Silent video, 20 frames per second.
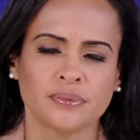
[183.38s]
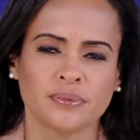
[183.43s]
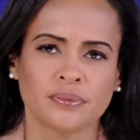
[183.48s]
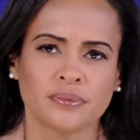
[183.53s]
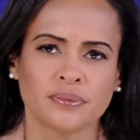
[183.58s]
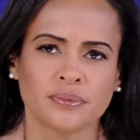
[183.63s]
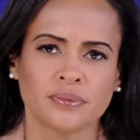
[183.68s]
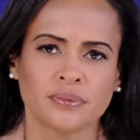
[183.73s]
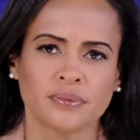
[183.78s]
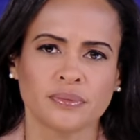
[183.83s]

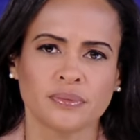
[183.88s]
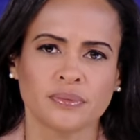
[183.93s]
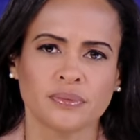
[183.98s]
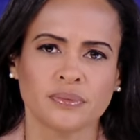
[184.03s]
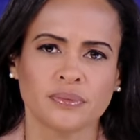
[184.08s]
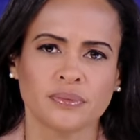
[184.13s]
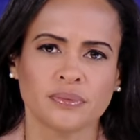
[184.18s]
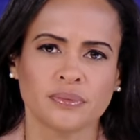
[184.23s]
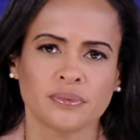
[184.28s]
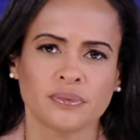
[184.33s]

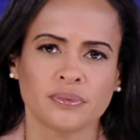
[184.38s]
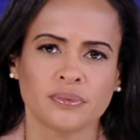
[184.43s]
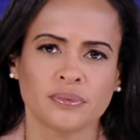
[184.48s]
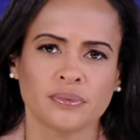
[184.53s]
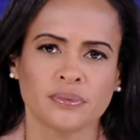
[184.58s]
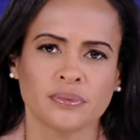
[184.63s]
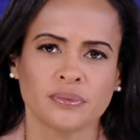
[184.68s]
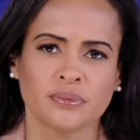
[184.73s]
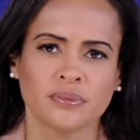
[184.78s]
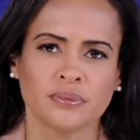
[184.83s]

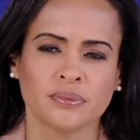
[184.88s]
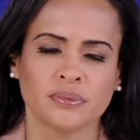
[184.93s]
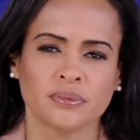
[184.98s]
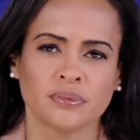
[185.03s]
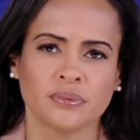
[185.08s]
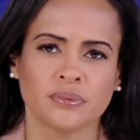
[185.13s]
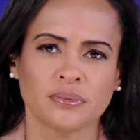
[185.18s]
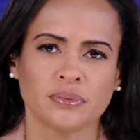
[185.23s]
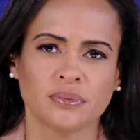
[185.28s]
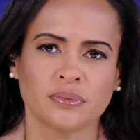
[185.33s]

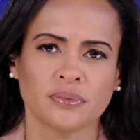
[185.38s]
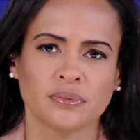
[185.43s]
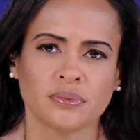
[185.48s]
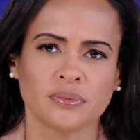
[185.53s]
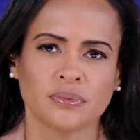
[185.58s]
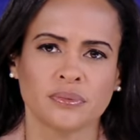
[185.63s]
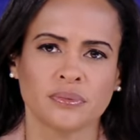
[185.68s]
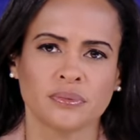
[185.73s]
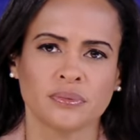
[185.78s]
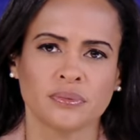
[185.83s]

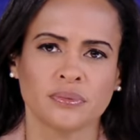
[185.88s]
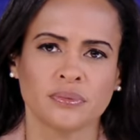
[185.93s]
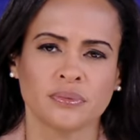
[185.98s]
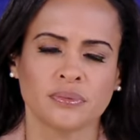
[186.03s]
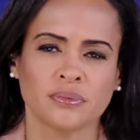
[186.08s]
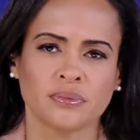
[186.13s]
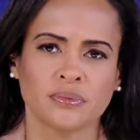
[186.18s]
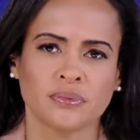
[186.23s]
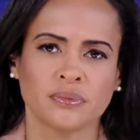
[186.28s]
No words are spoken by the person on screen.